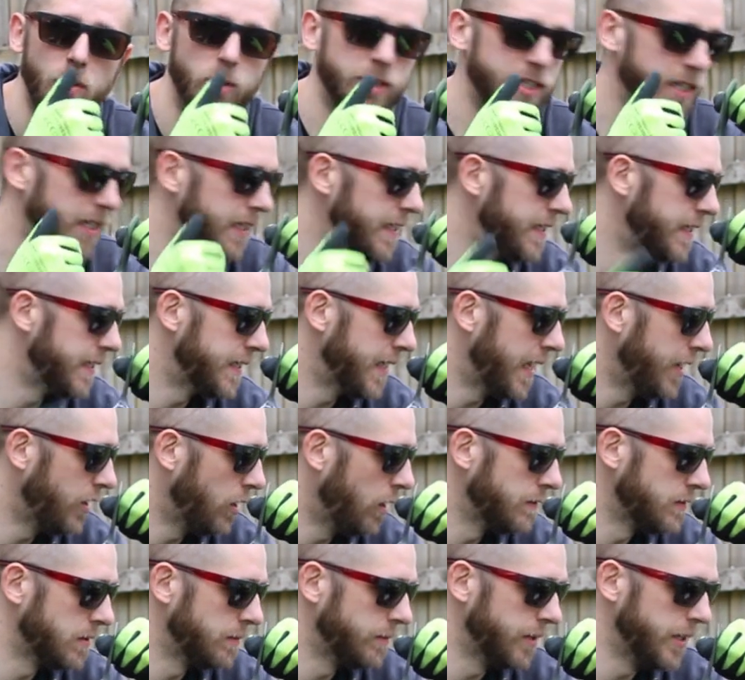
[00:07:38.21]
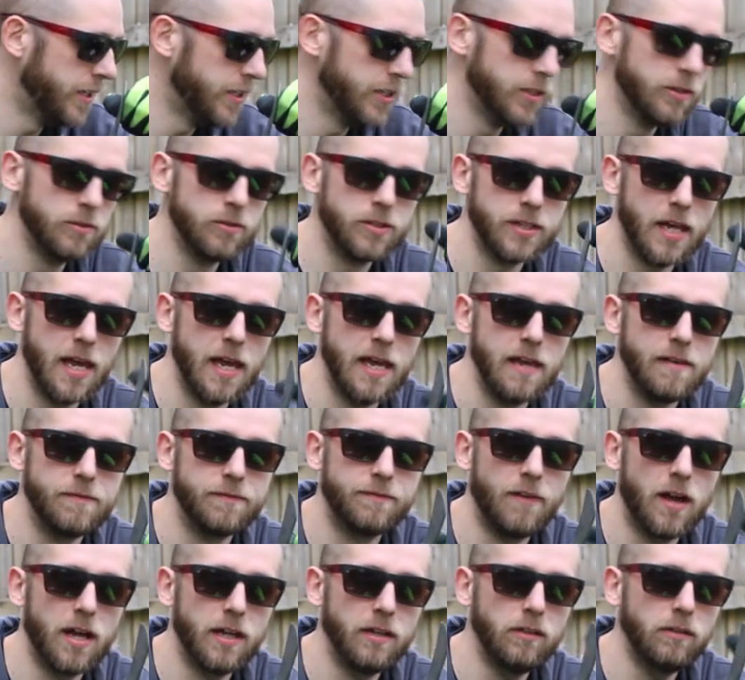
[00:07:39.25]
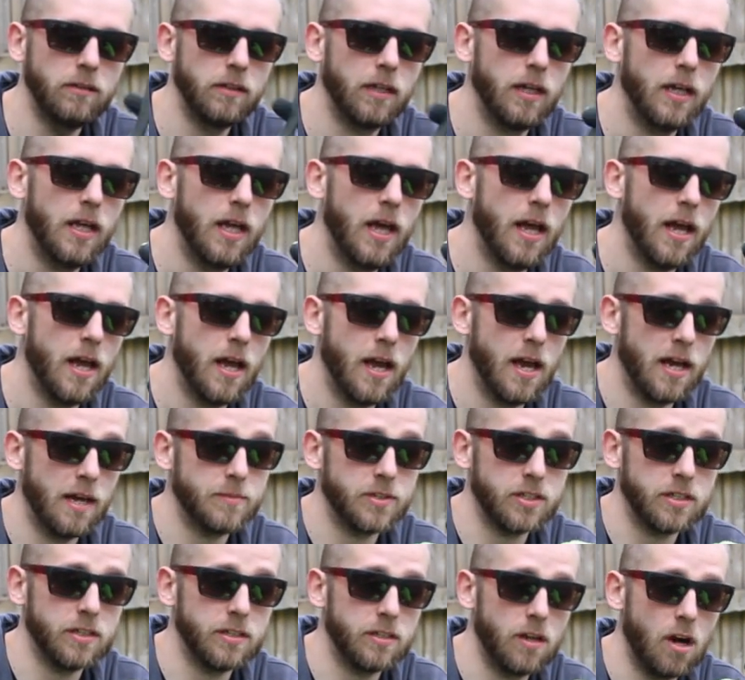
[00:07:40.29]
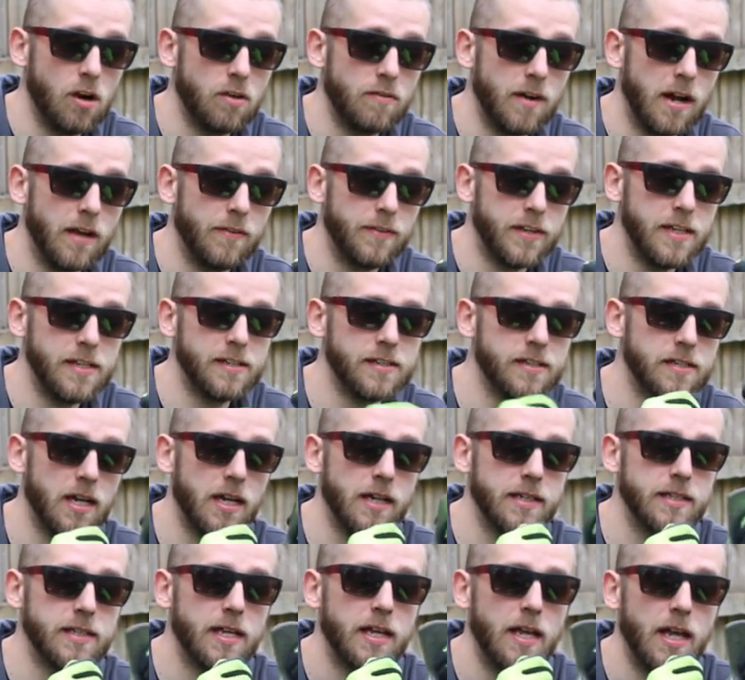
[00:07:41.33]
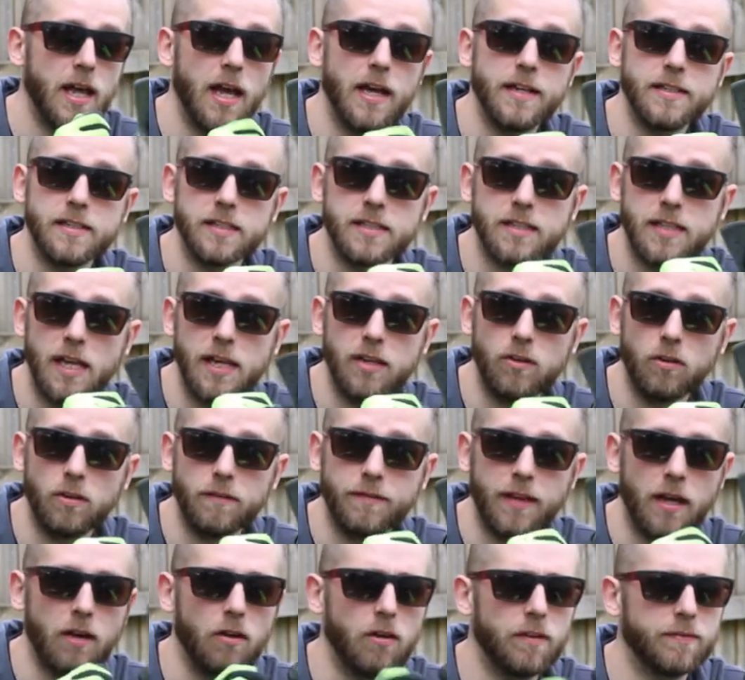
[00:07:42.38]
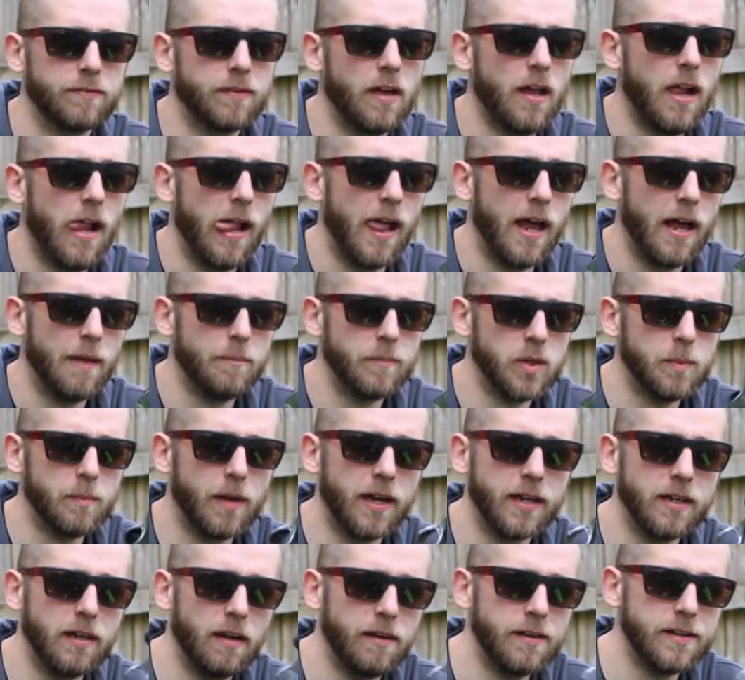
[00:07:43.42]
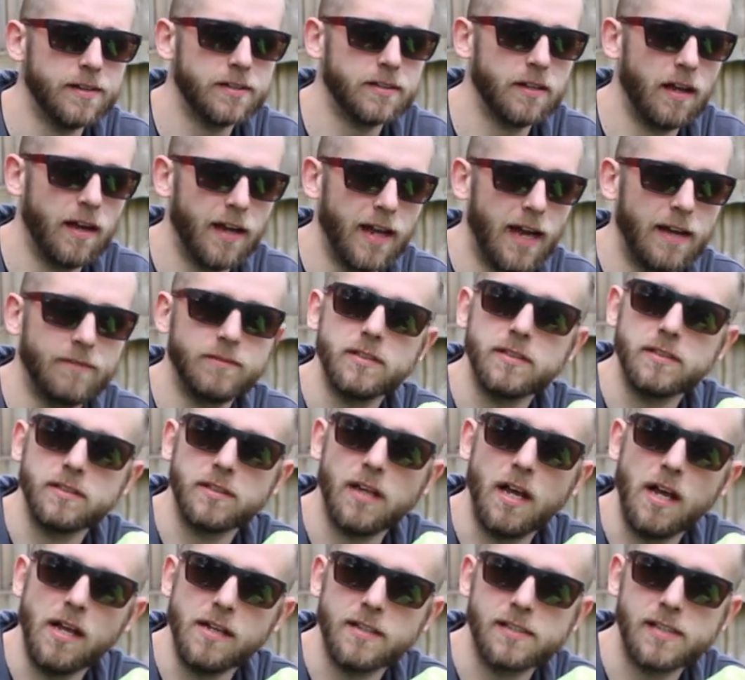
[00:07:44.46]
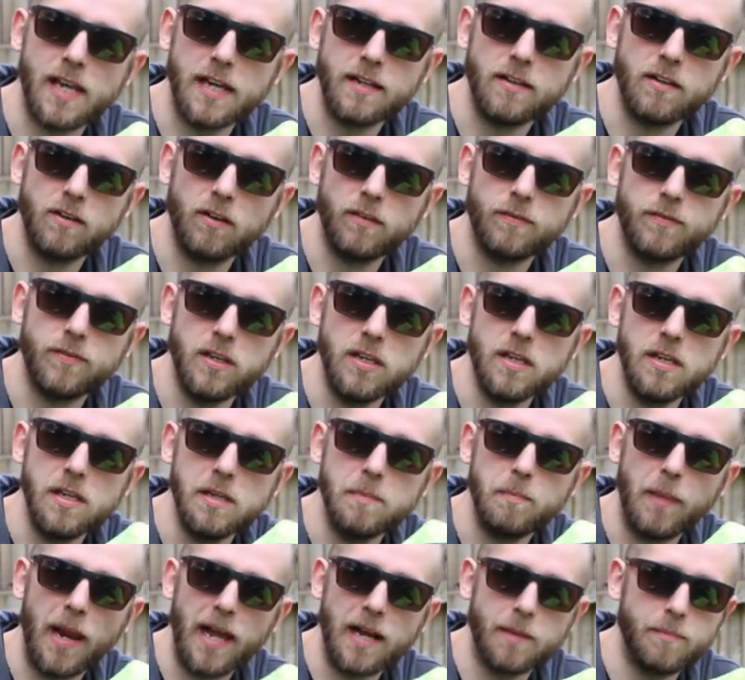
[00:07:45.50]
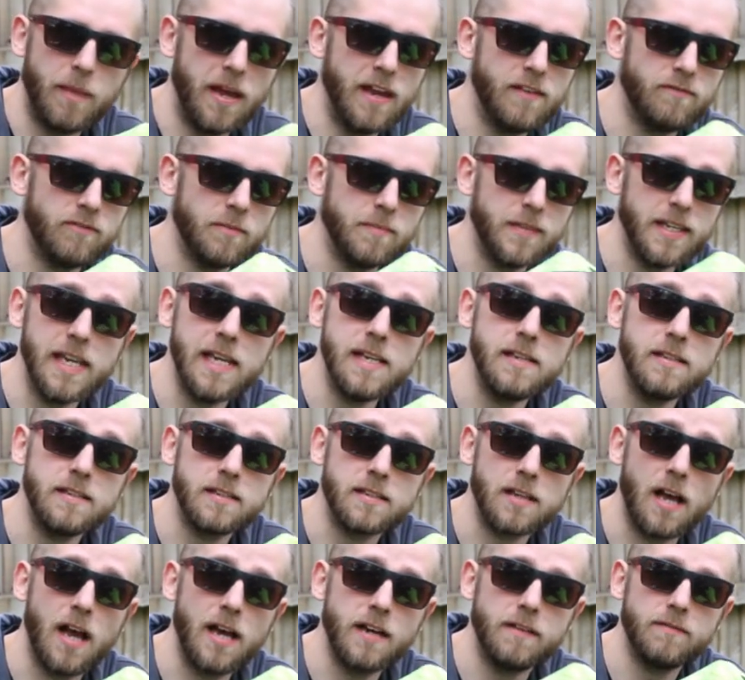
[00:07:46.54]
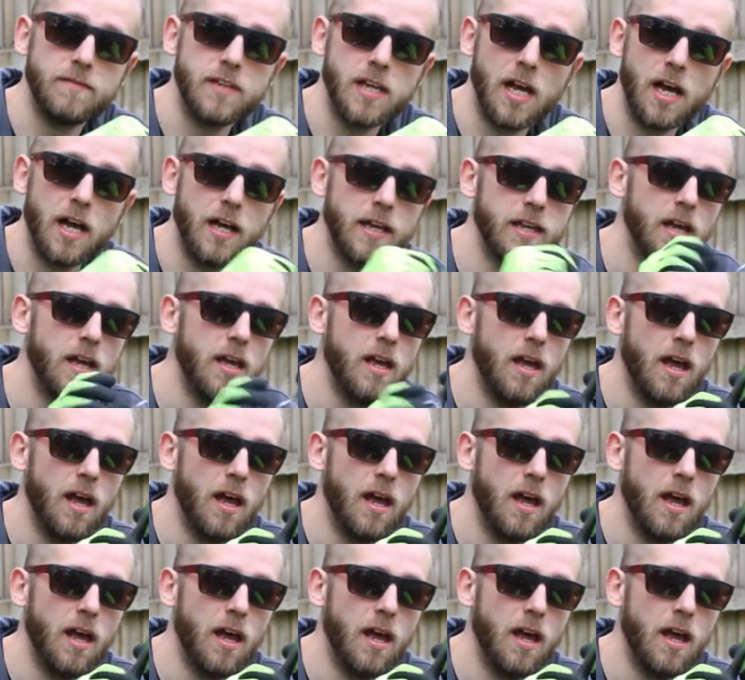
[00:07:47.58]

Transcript: which I need to take off, so I'm going to use a file and I'm just going to go around the inside and just take all of that off. You might notice that I haven't sanded off the black paint from the inside of the eye,